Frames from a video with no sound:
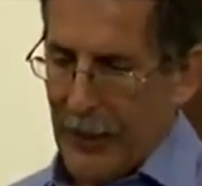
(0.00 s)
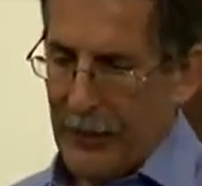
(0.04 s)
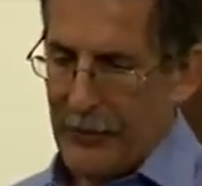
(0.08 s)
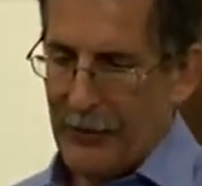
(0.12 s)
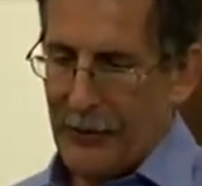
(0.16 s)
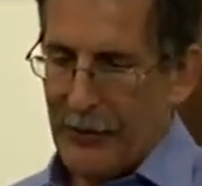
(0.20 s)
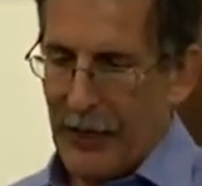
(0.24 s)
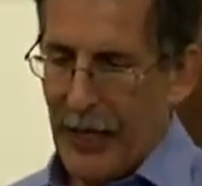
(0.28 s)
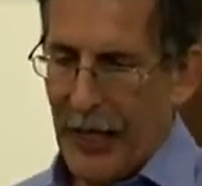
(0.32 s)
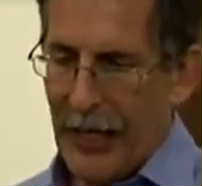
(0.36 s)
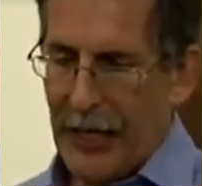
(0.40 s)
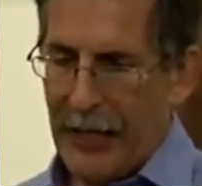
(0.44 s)

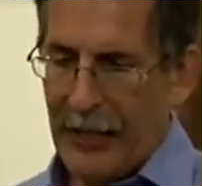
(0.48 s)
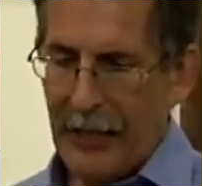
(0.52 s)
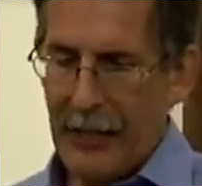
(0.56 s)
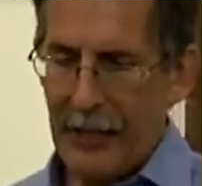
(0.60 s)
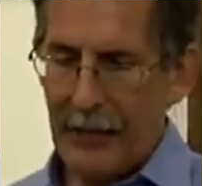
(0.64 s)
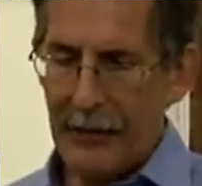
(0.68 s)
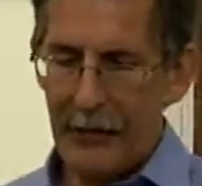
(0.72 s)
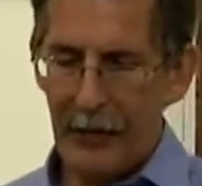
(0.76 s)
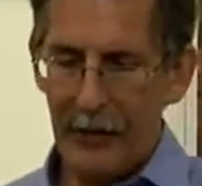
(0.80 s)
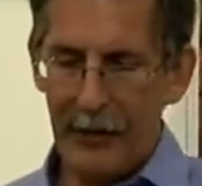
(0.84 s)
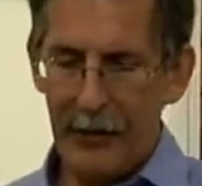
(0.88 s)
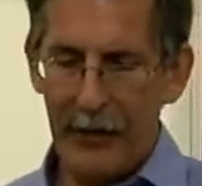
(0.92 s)
is
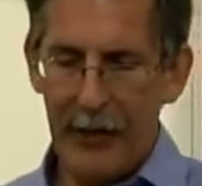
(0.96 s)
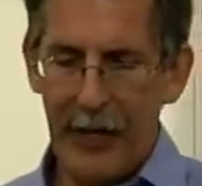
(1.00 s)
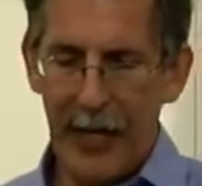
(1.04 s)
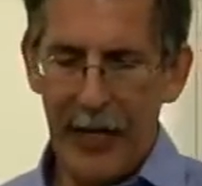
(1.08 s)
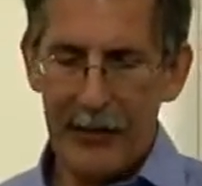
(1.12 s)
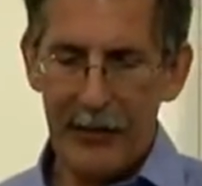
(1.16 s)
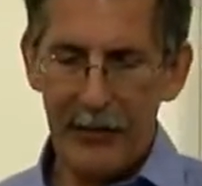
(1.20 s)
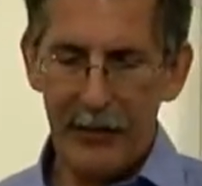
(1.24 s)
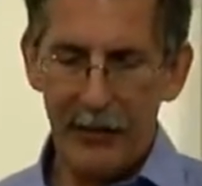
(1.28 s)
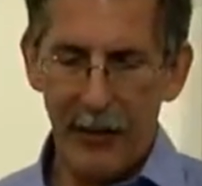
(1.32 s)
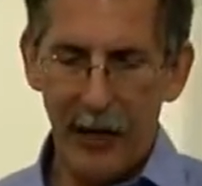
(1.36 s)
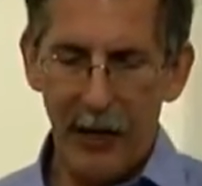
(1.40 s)
taking it to the
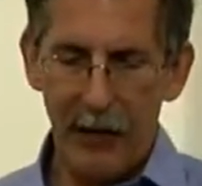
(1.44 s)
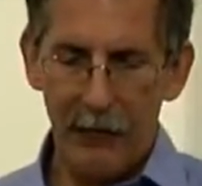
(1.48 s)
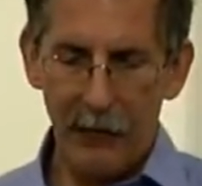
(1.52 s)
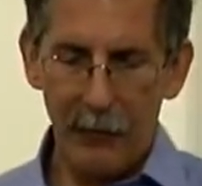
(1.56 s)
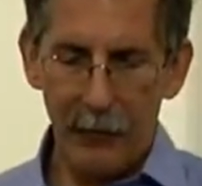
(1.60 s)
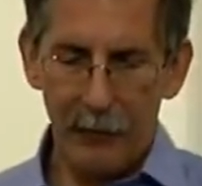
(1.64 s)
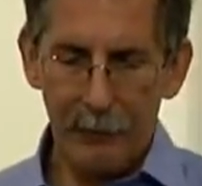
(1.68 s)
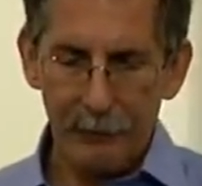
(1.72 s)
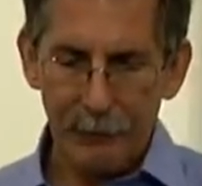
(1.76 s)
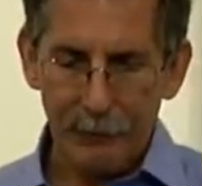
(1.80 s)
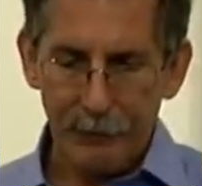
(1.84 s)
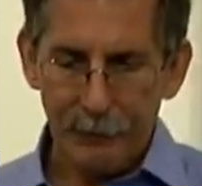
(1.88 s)
next
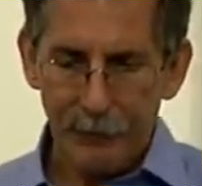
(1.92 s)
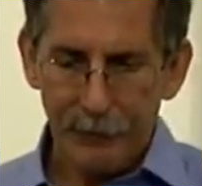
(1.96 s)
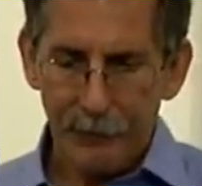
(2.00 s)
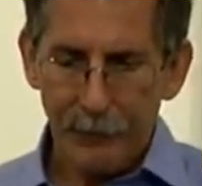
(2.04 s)
level